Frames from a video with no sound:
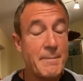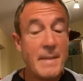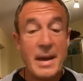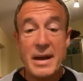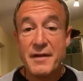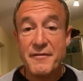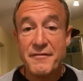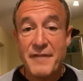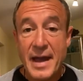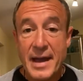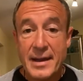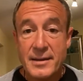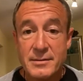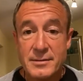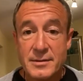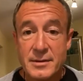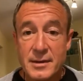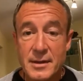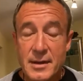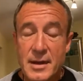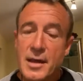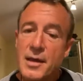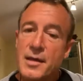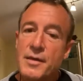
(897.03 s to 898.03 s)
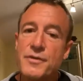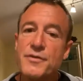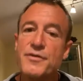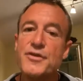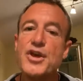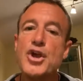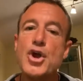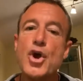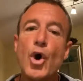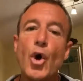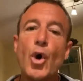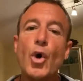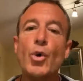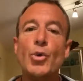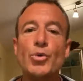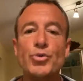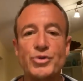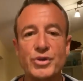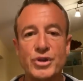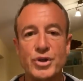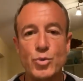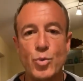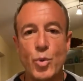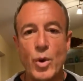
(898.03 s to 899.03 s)
matter of fact, the
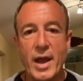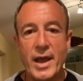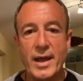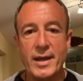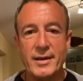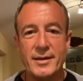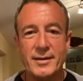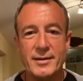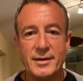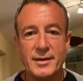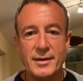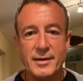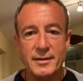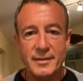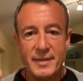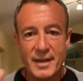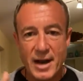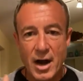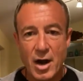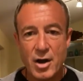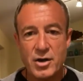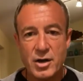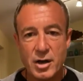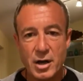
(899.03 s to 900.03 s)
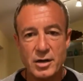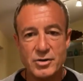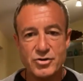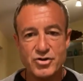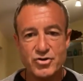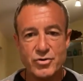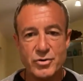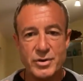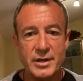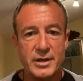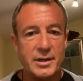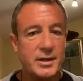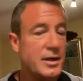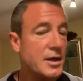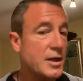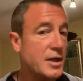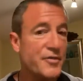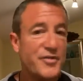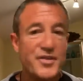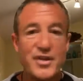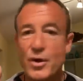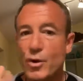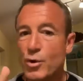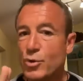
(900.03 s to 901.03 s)
only way that our country,
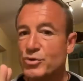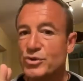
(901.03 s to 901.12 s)
the